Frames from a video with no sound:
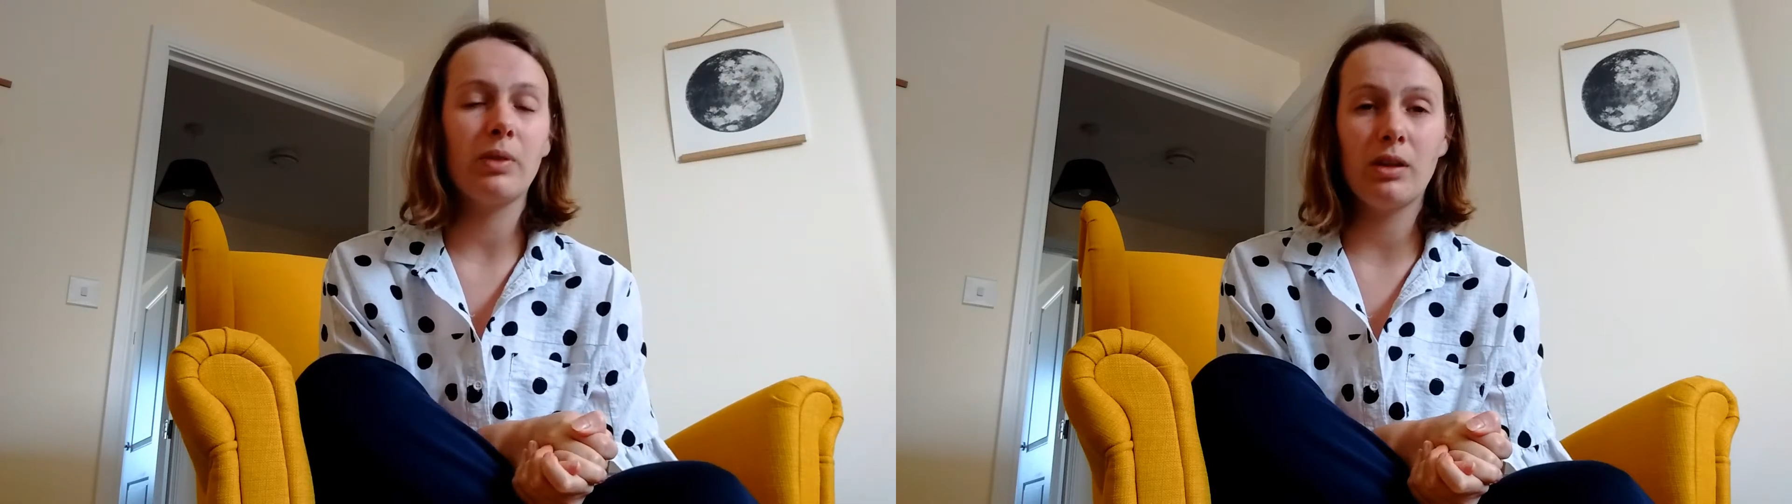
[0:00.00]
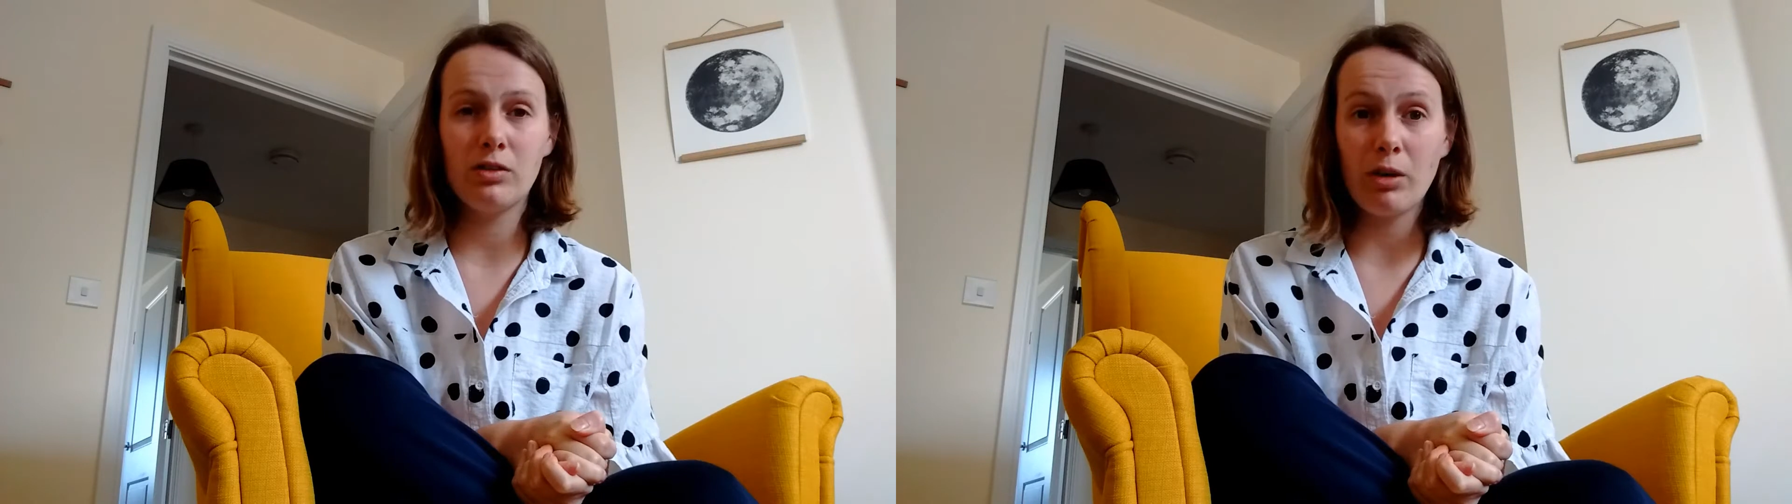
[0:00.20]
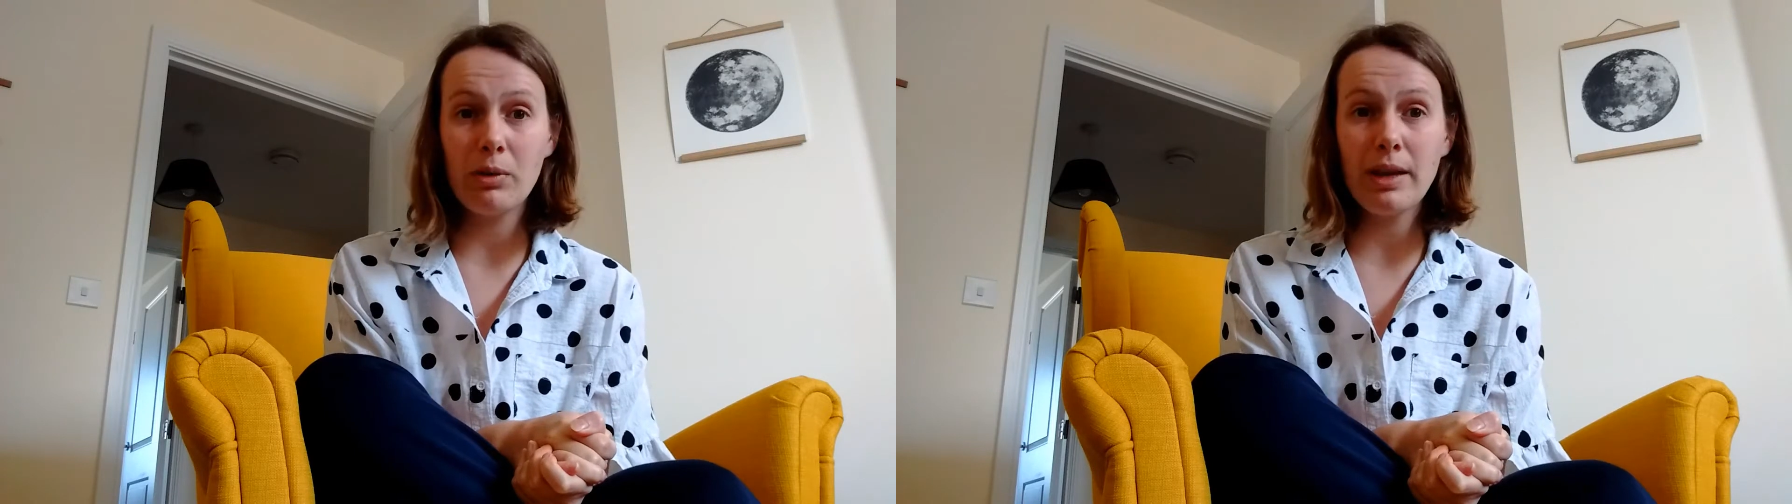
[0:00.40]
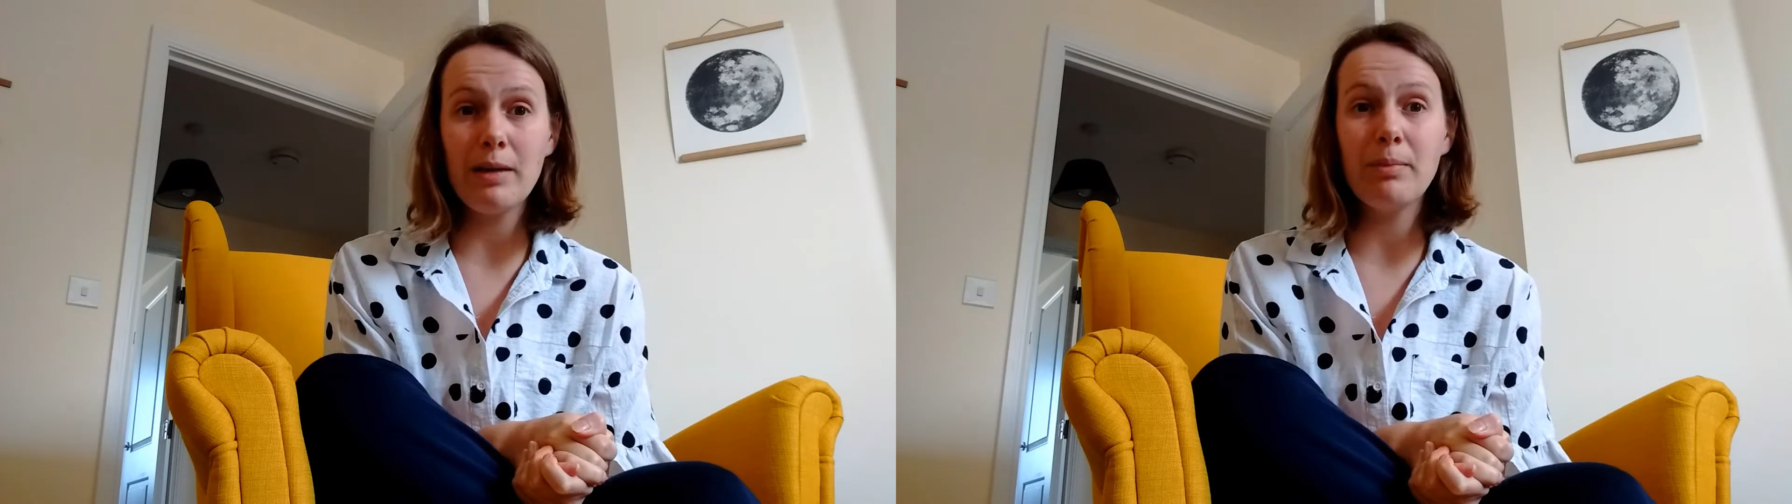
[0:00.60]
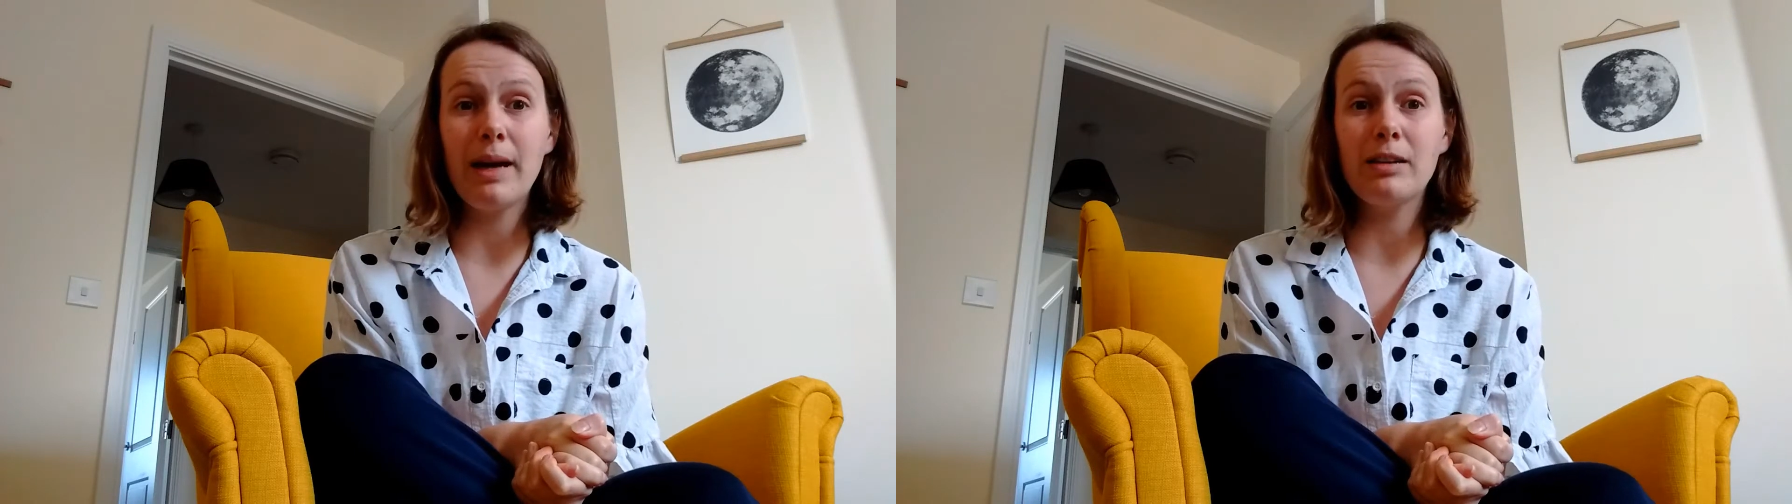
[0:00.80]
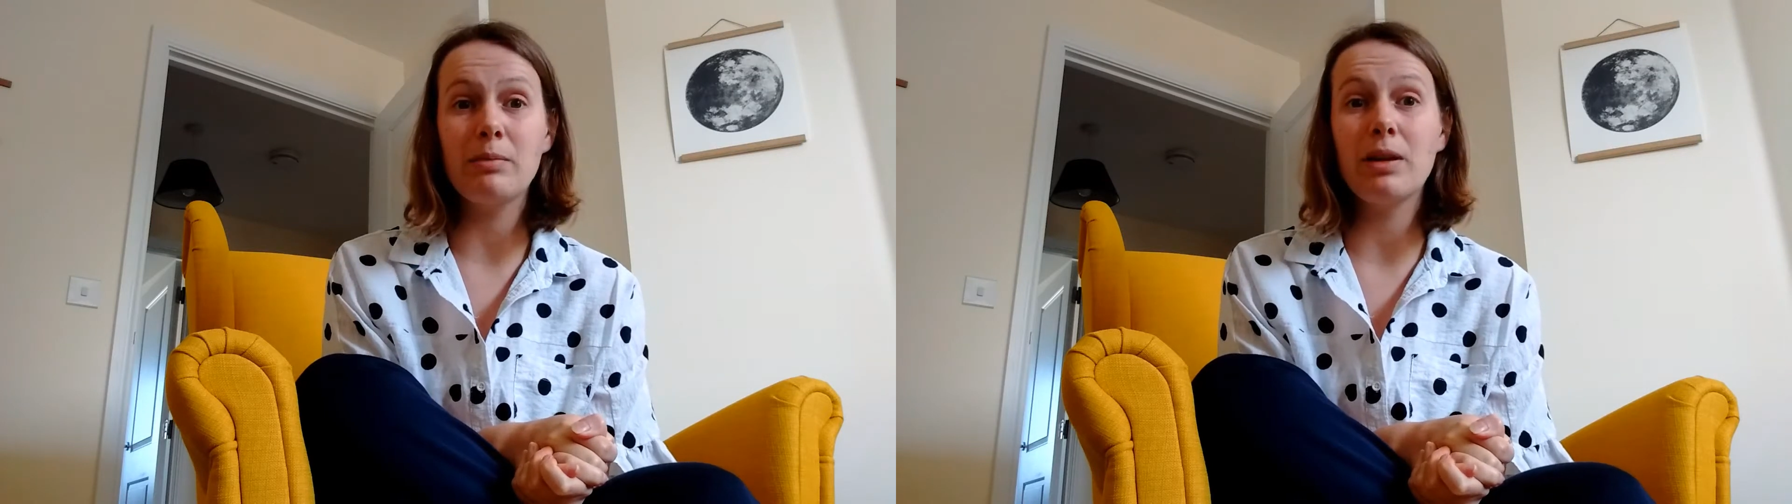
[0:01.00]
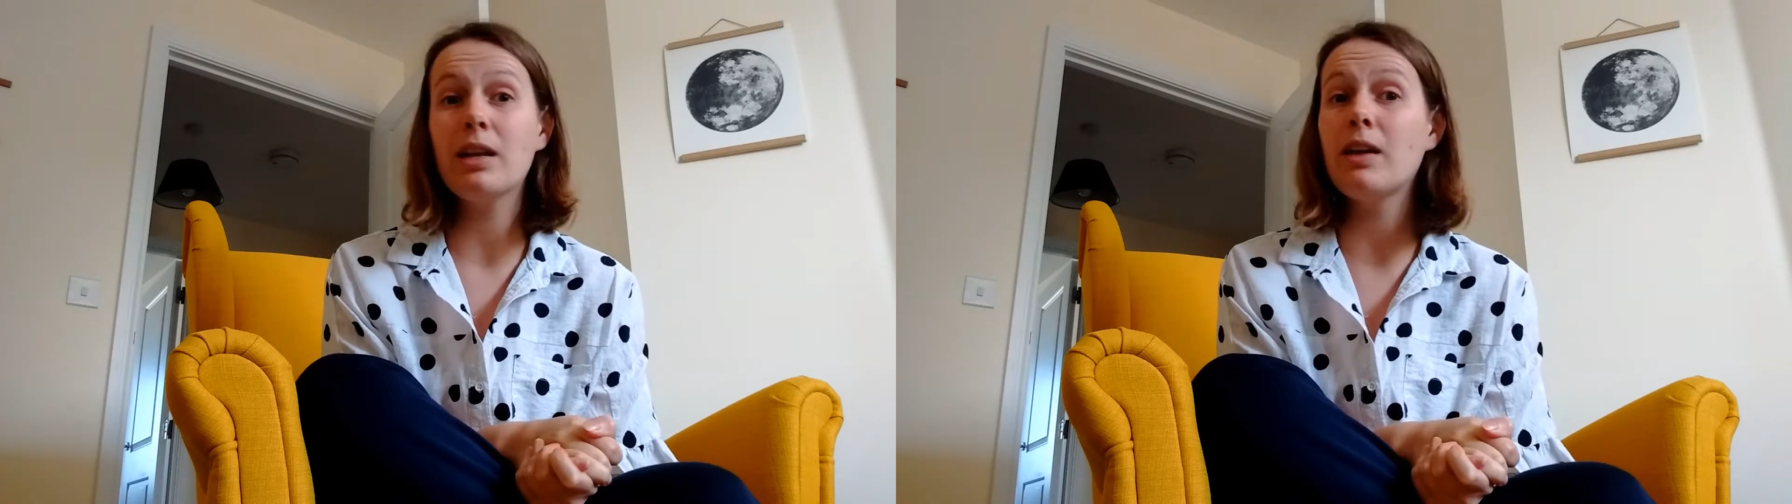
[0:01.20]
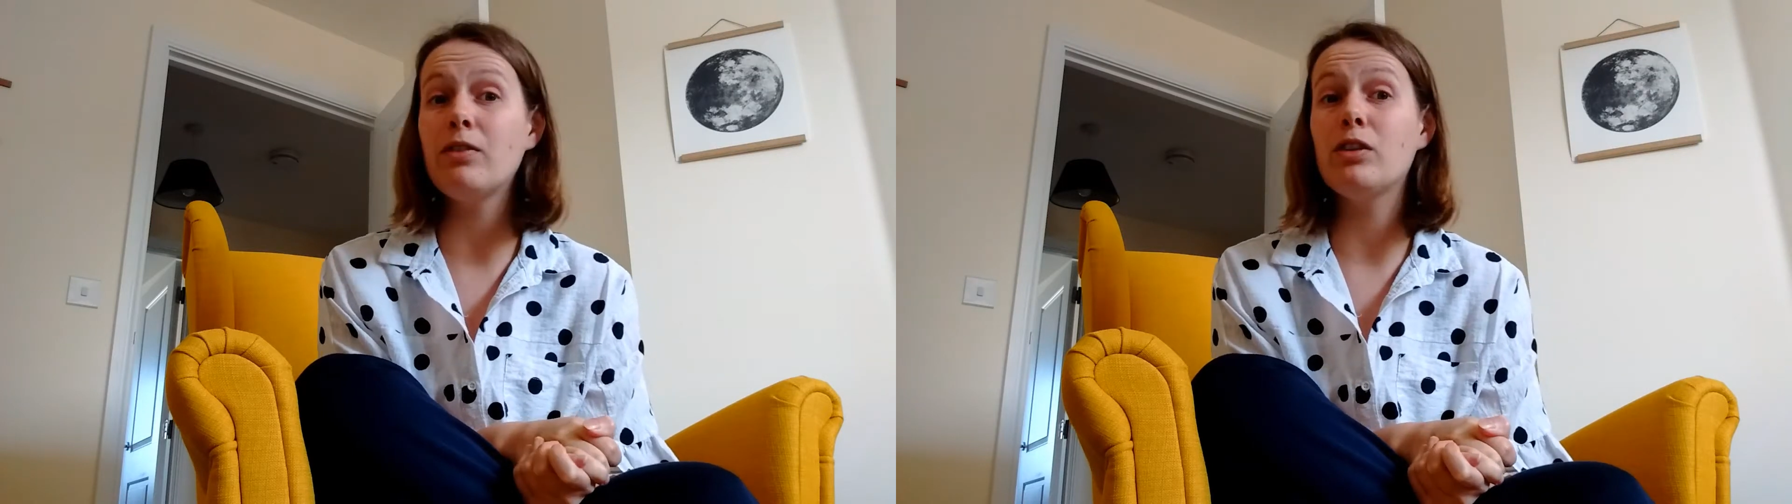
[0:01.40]
And so with that in mind, I'm going to
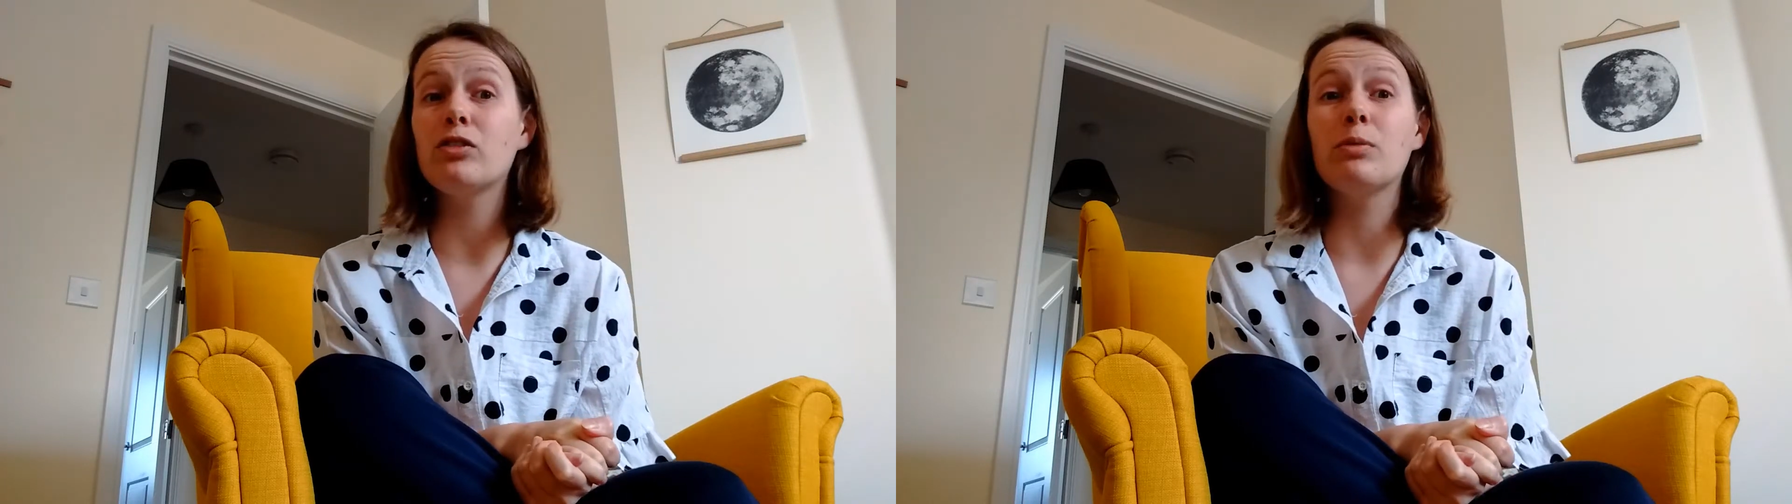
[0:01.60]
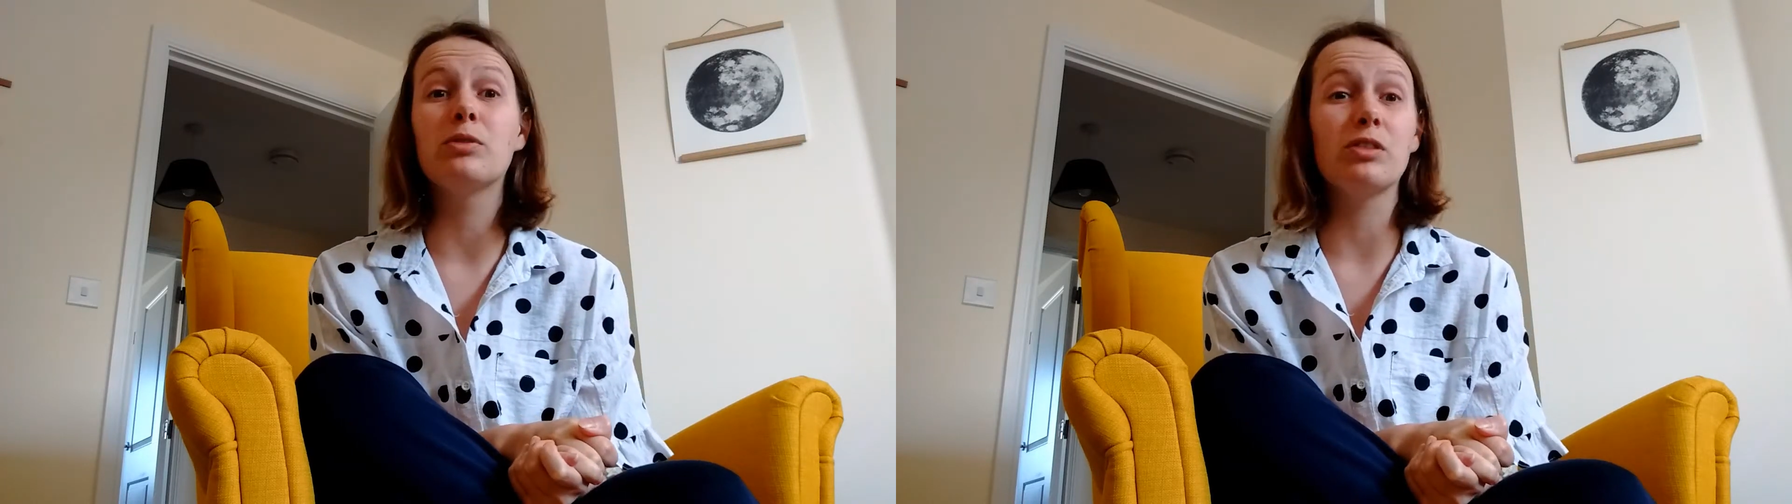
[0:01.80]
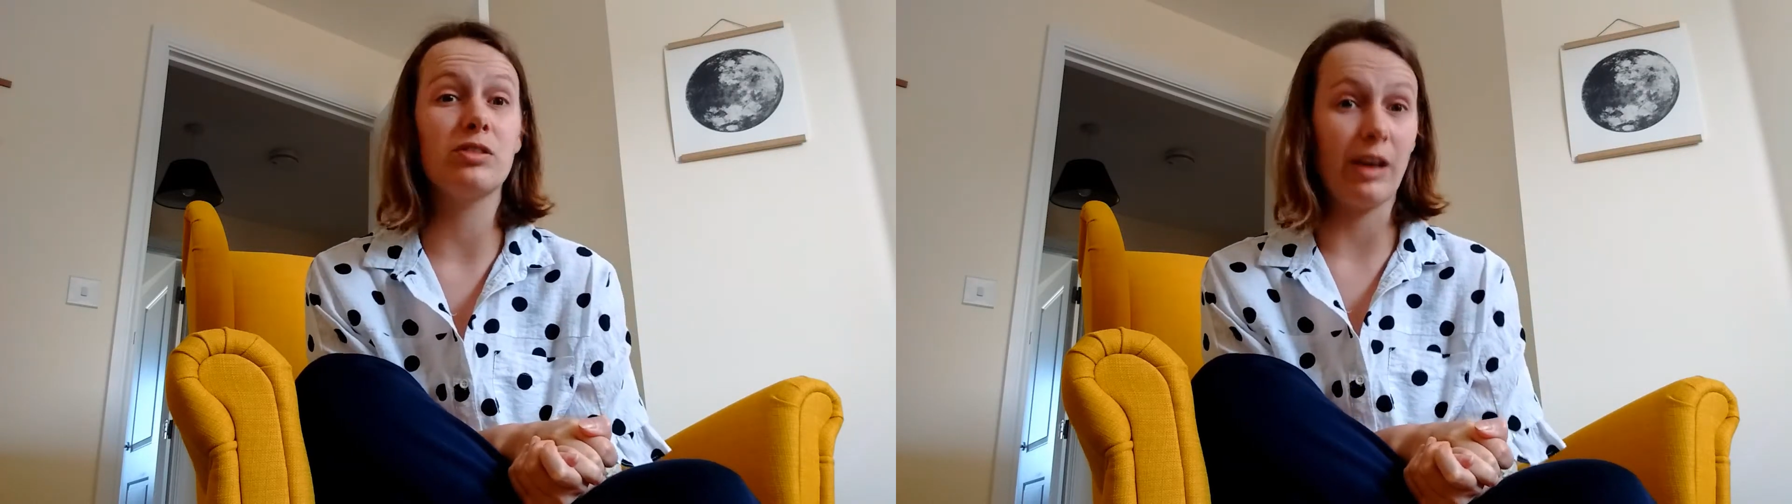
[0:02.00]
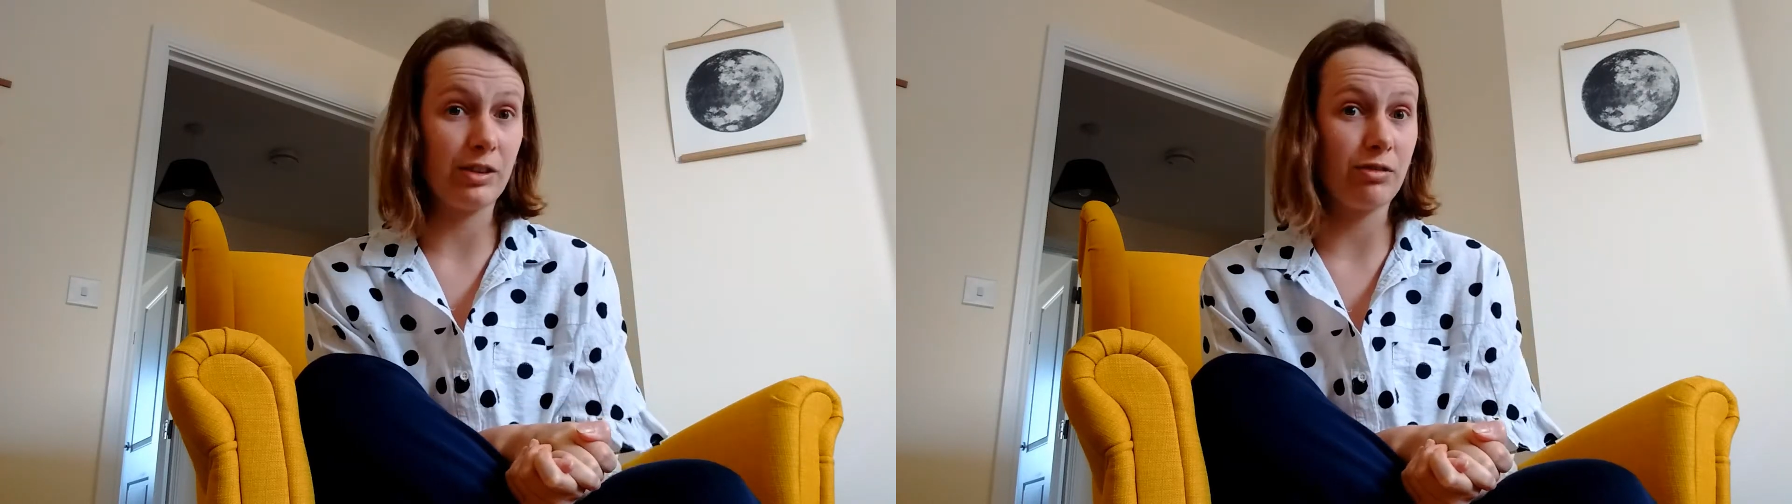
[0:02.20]
give you some success